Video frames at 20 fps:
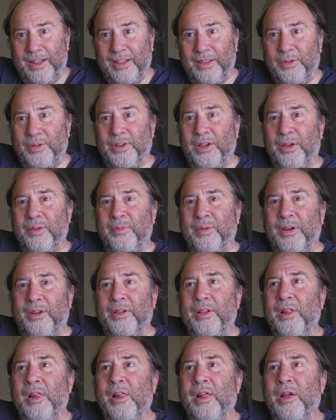They were talking
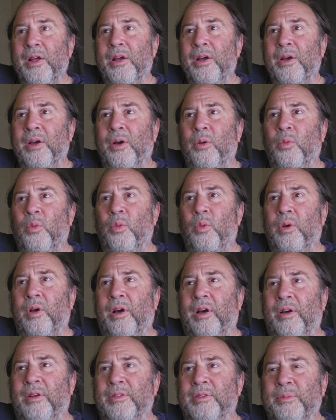about
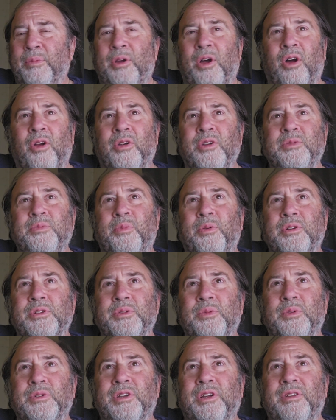some
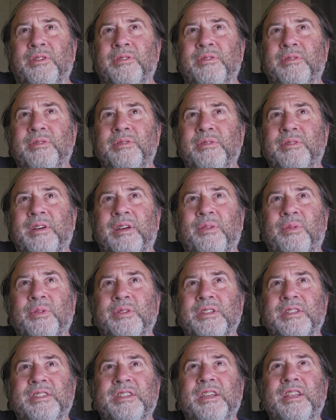congressperson was
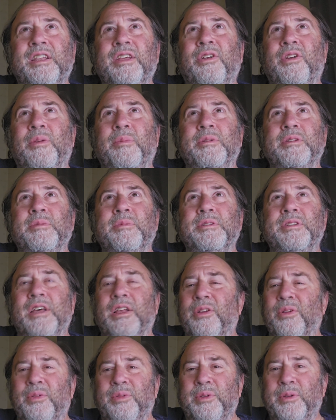CNN or MSNBC,
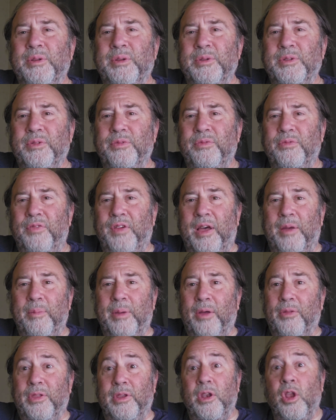I don't know, he was fat
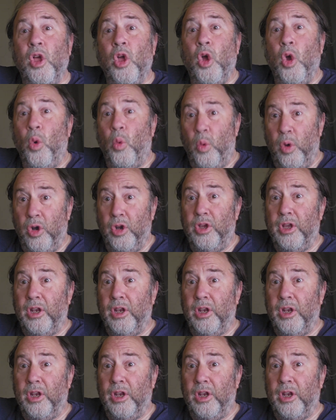mouthing, we're